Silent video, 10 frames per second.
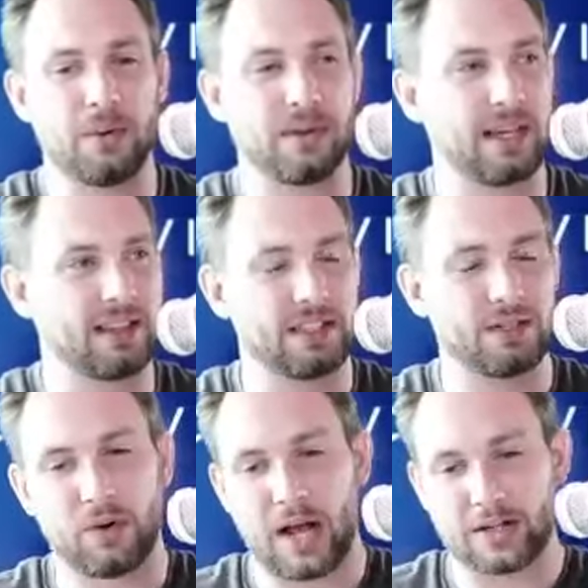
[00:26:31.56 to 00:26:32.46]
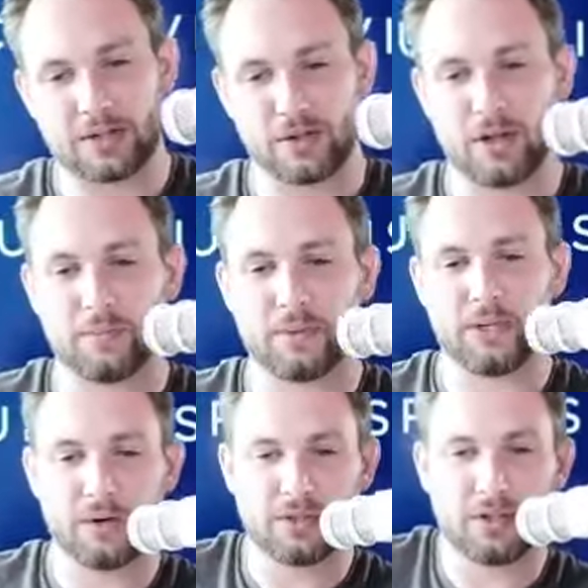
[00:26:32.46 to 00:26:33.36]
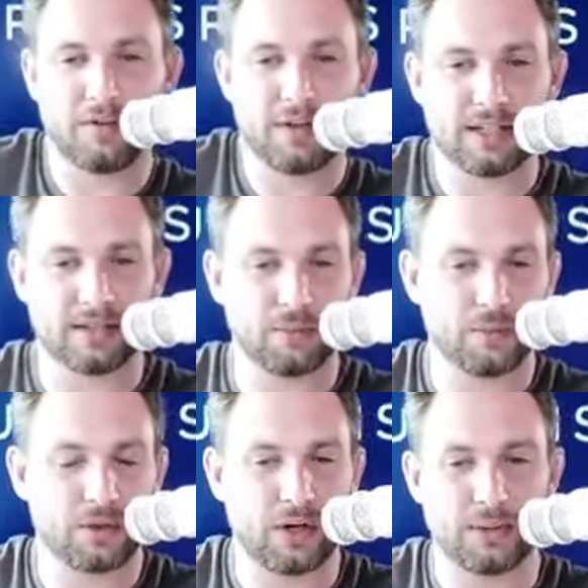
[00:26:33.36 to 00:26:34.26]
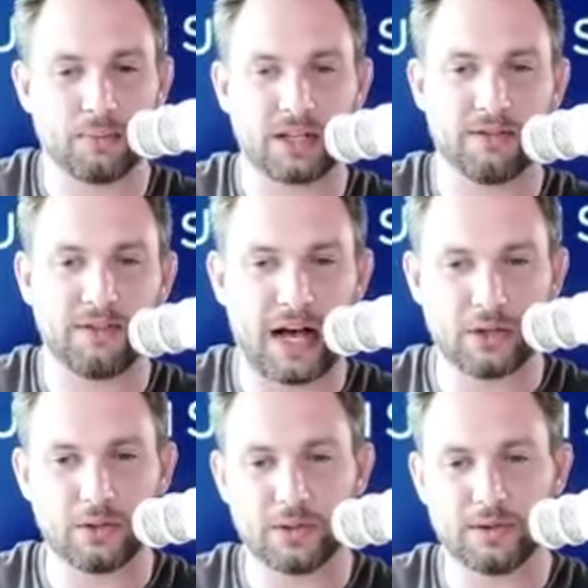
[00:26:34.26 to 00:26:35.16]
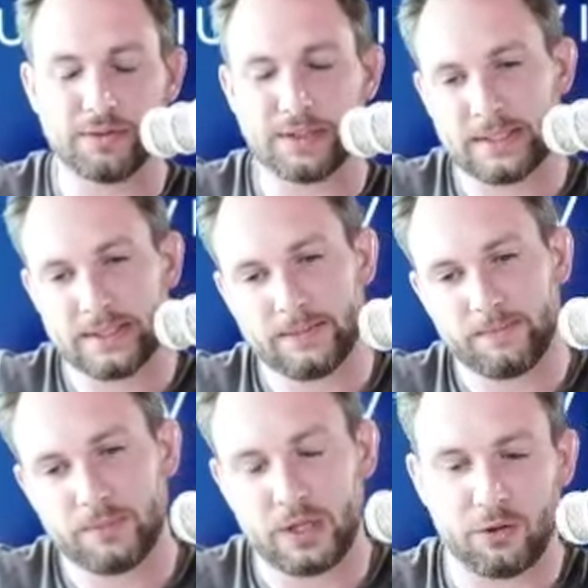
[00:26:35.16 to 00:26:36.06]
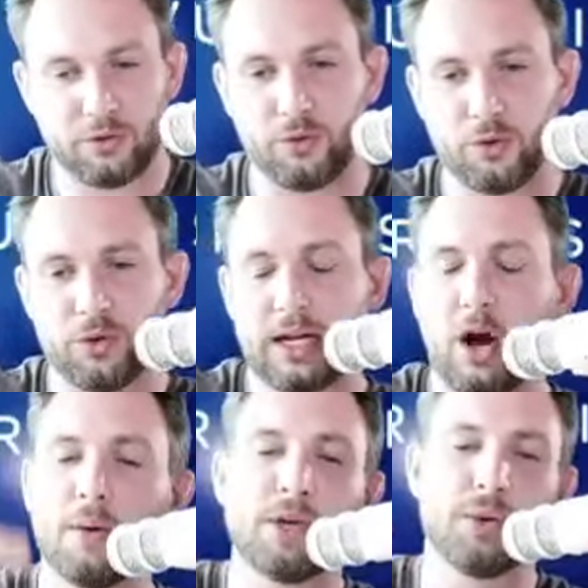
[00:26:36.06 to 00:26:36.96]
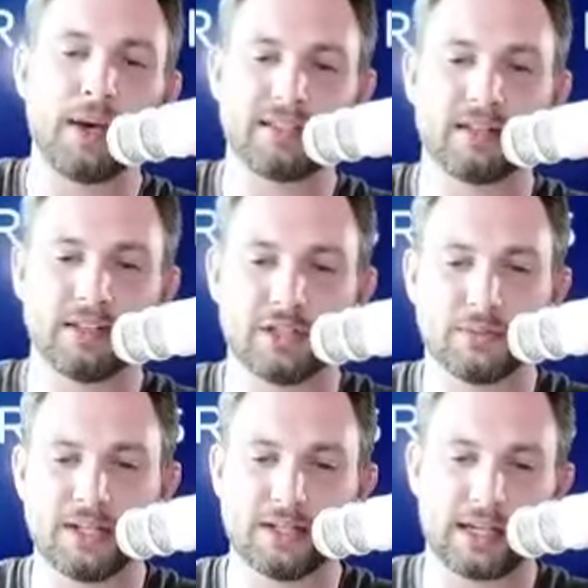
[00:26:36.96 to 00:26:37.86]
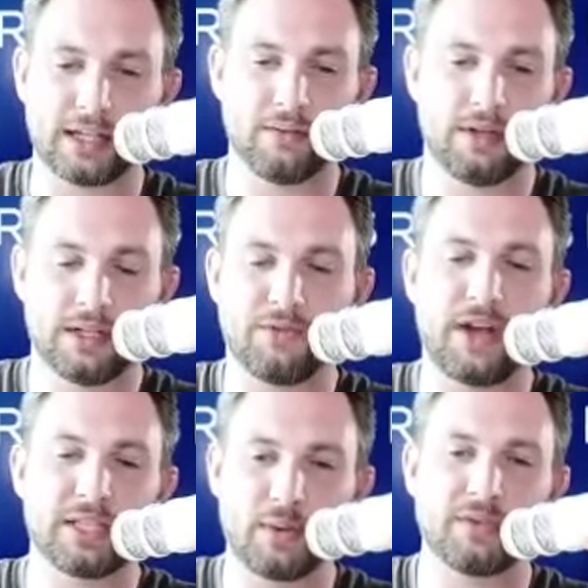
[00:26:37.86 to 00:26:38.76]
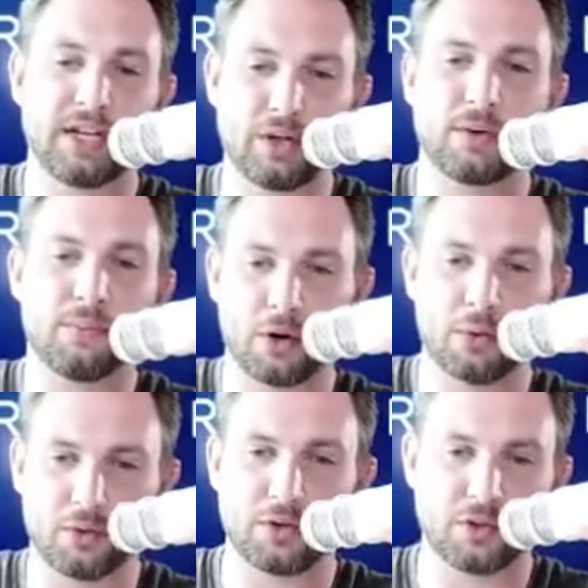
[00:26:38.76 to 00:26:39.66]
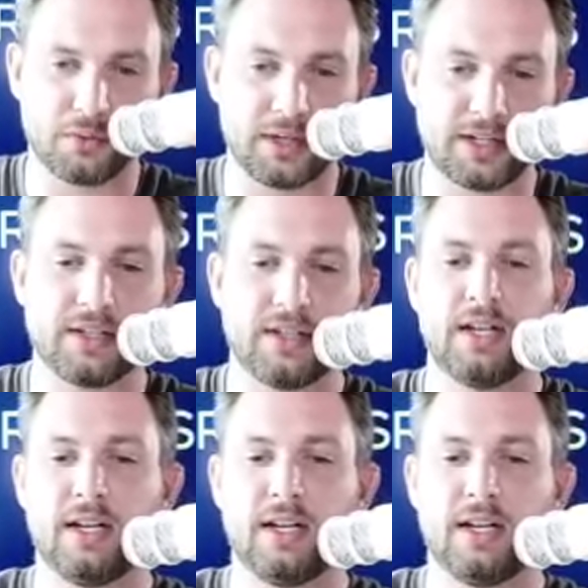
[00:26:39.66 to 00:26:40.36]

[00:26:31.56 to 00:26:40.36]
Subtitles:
with like this fractional RPO service, trying to bring the value of, full, like RPO basically just means like, it's a fancy way of saying you can borrow recruiters from us.